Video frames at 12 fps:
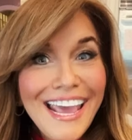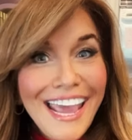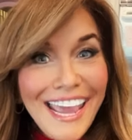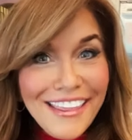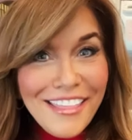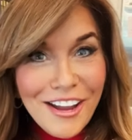
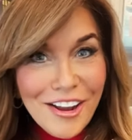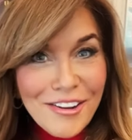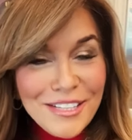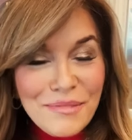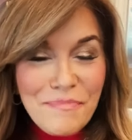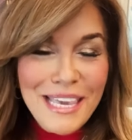Hey
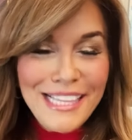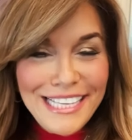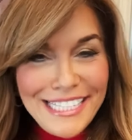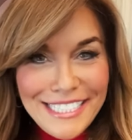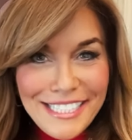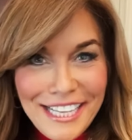there, it's me,
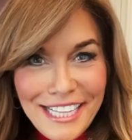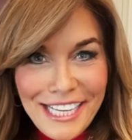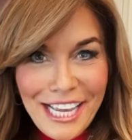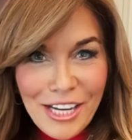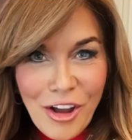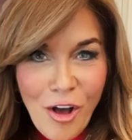Lisa
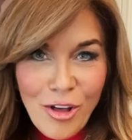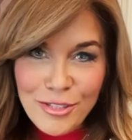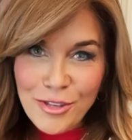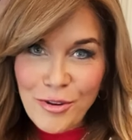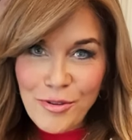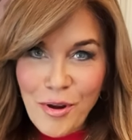Lillian,
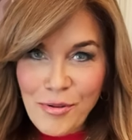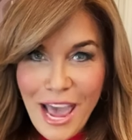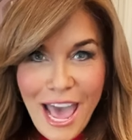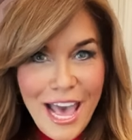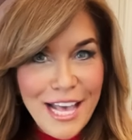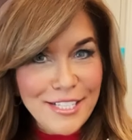also known
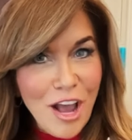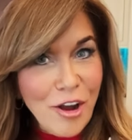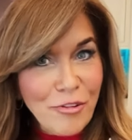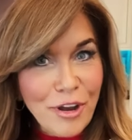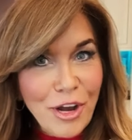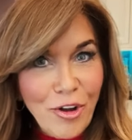as
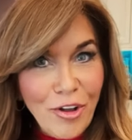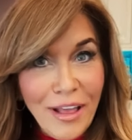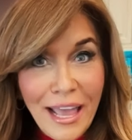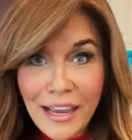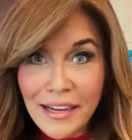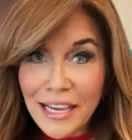Hungry Girl,
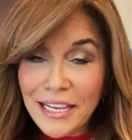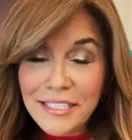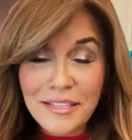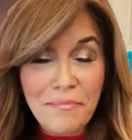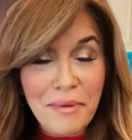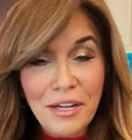and
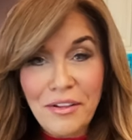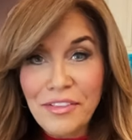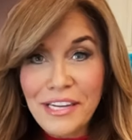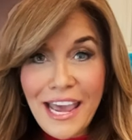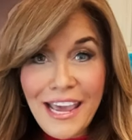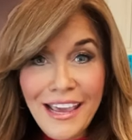it's the middle of
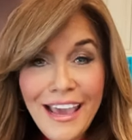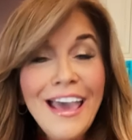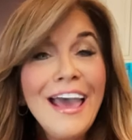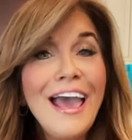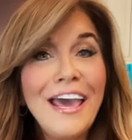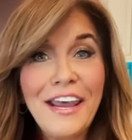the day
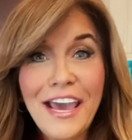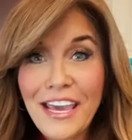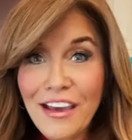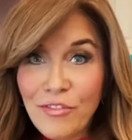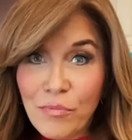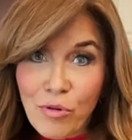and I
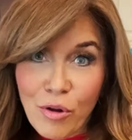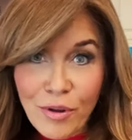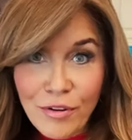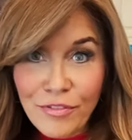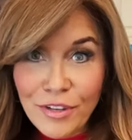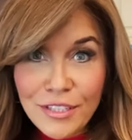have a
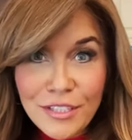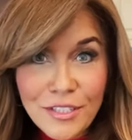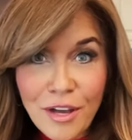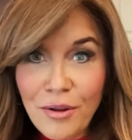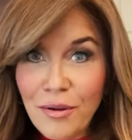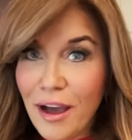broken foot,
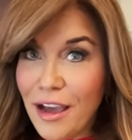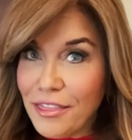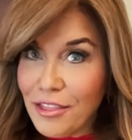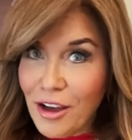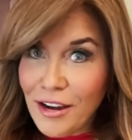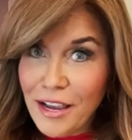so I
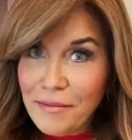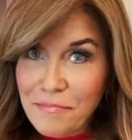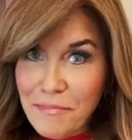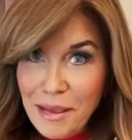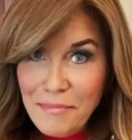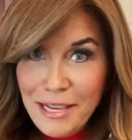thought I'd
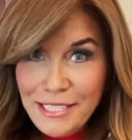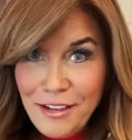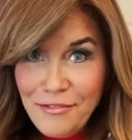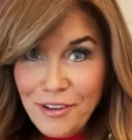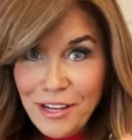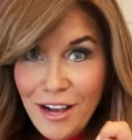make
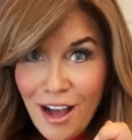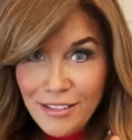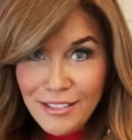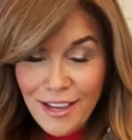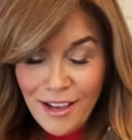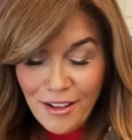myself a
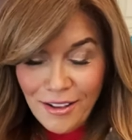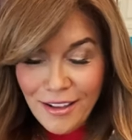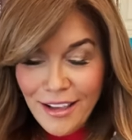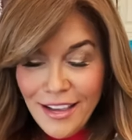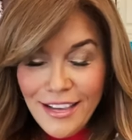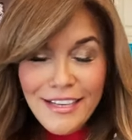cocktail.
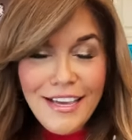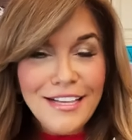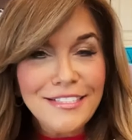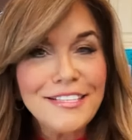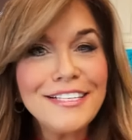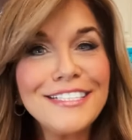
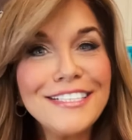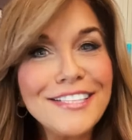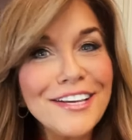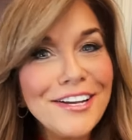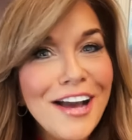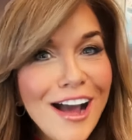Yes, this is
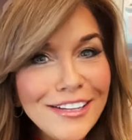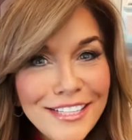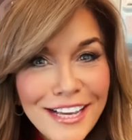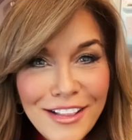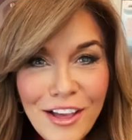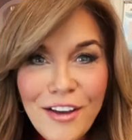the
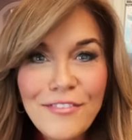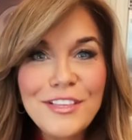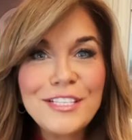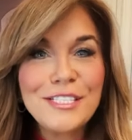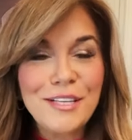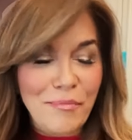cocktail of
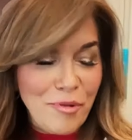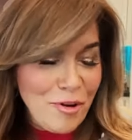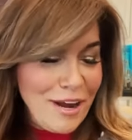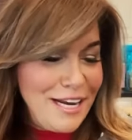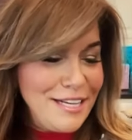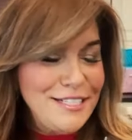the
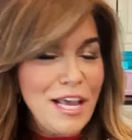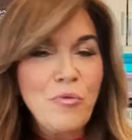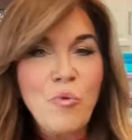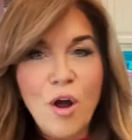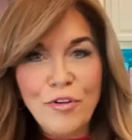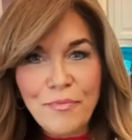summer. It is a
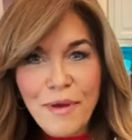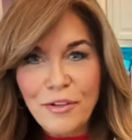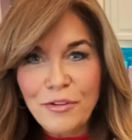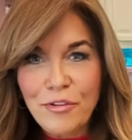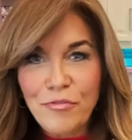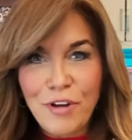
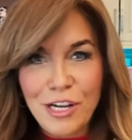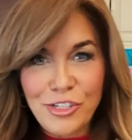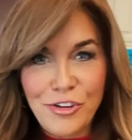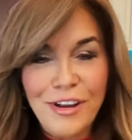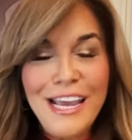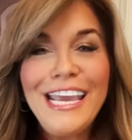watermelon
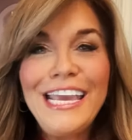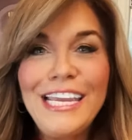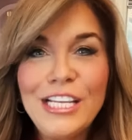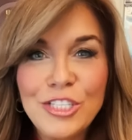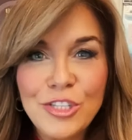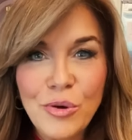refresher.
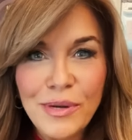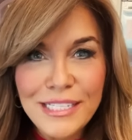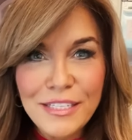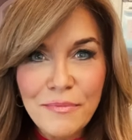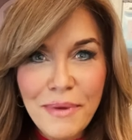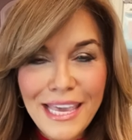It is so
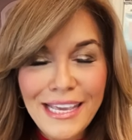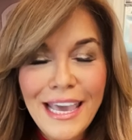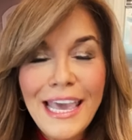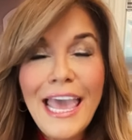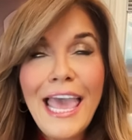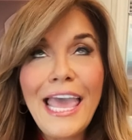easy to
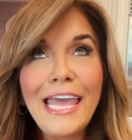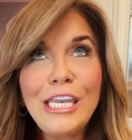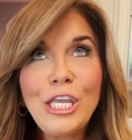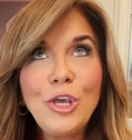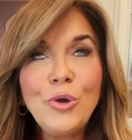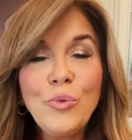make
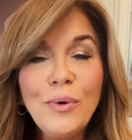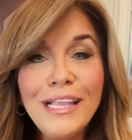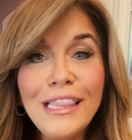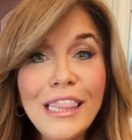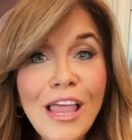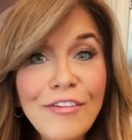and you
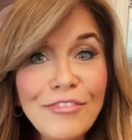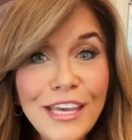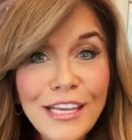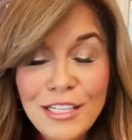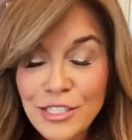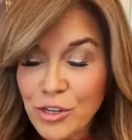will love it.